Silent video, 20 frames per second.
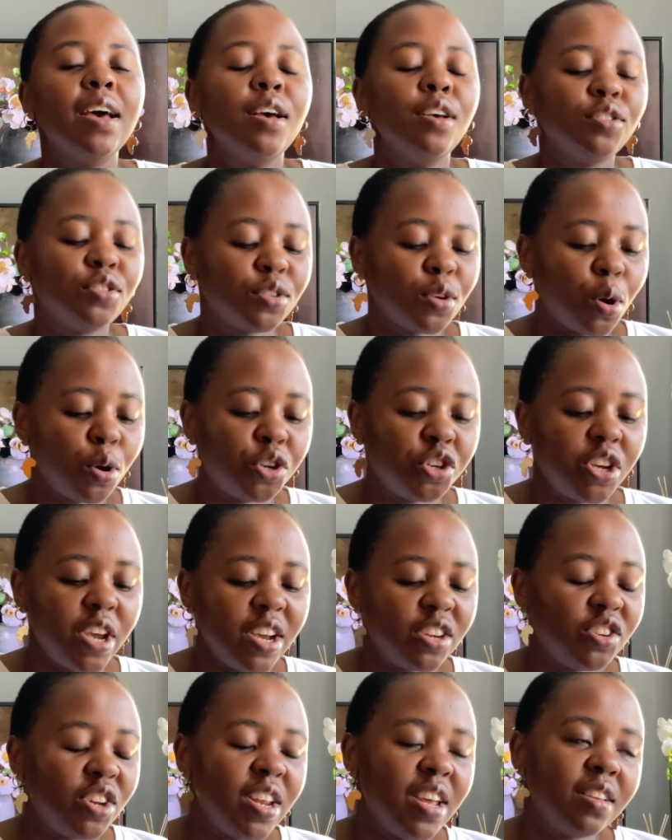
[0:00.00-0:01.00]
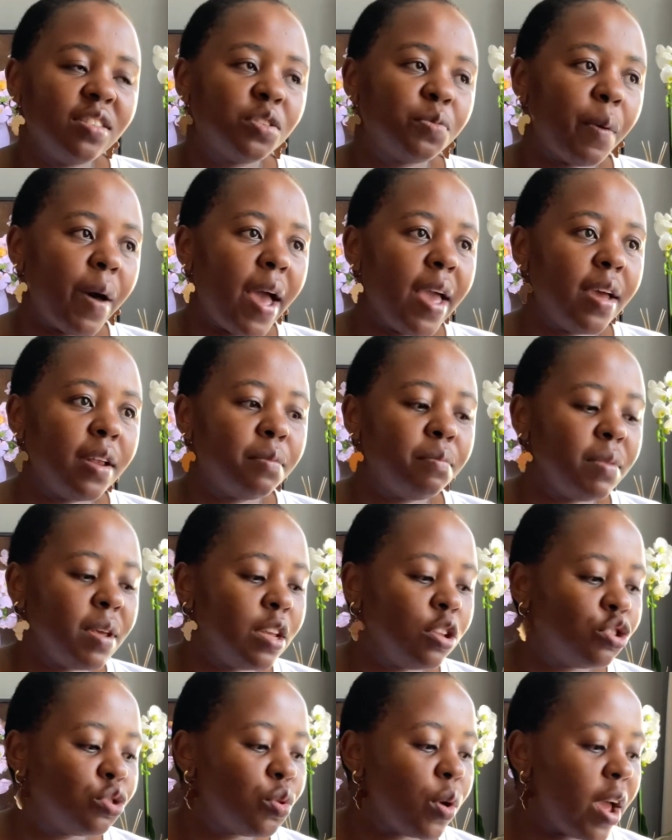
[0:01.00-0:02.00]
So she actually inspired
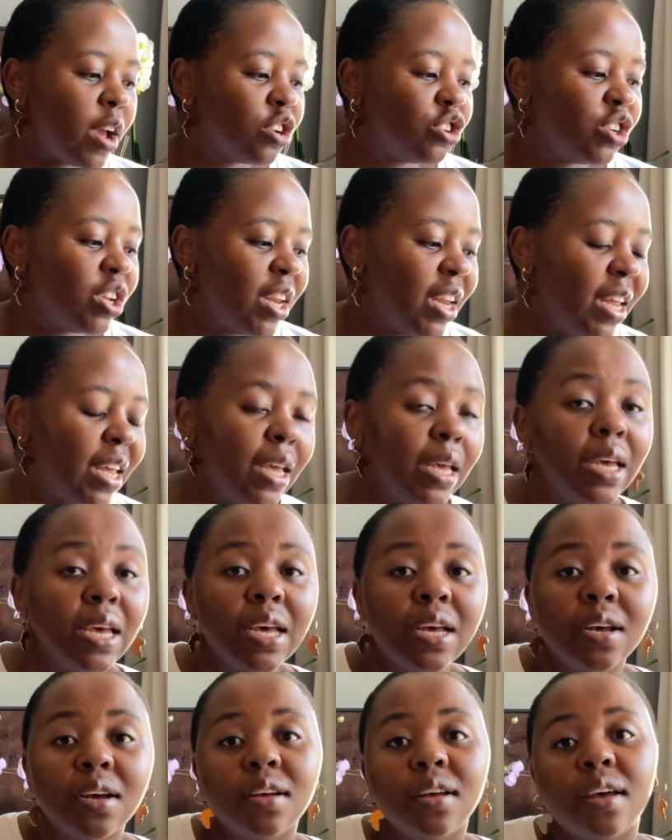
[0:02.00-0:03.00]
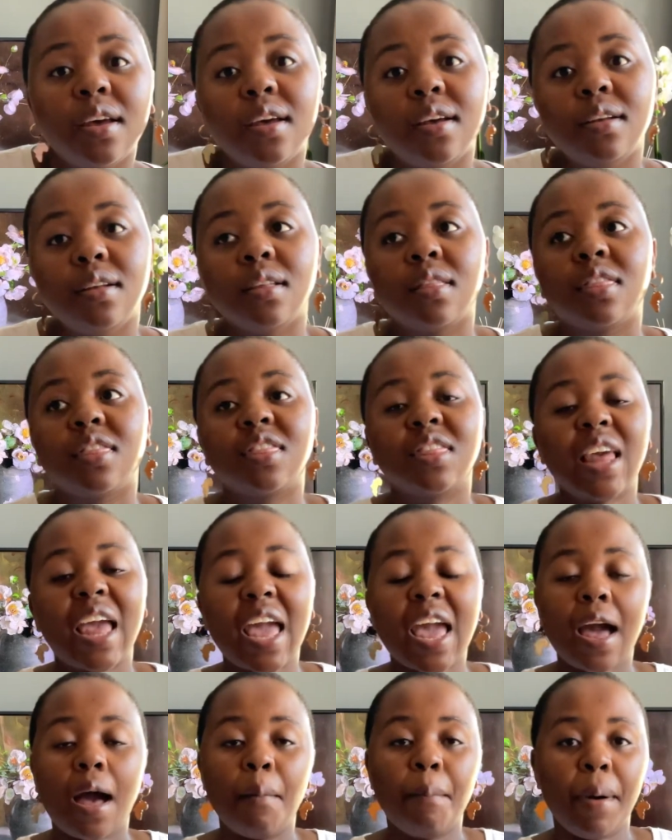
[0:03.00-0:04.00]
me to actually
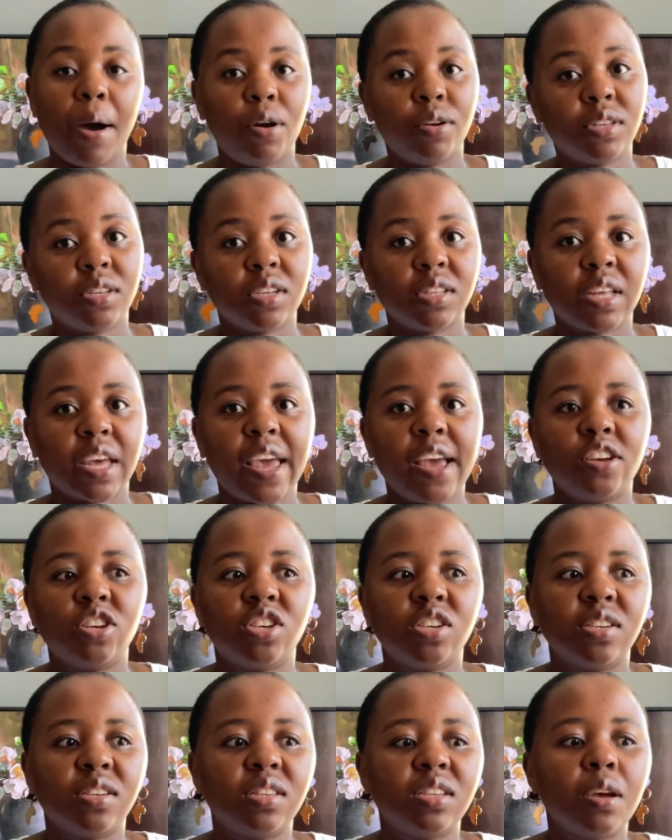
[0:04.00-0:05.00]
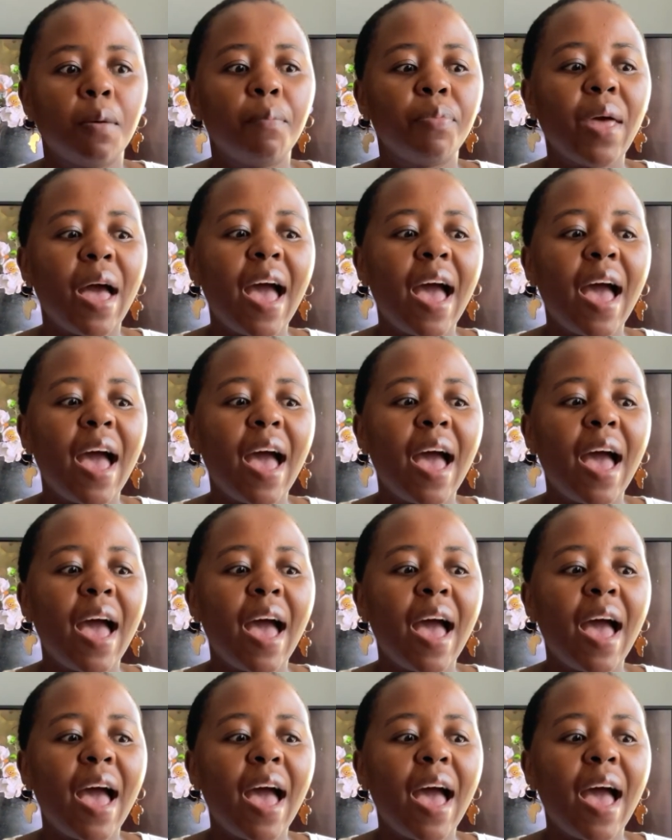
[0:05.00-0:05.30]
think about the cash system.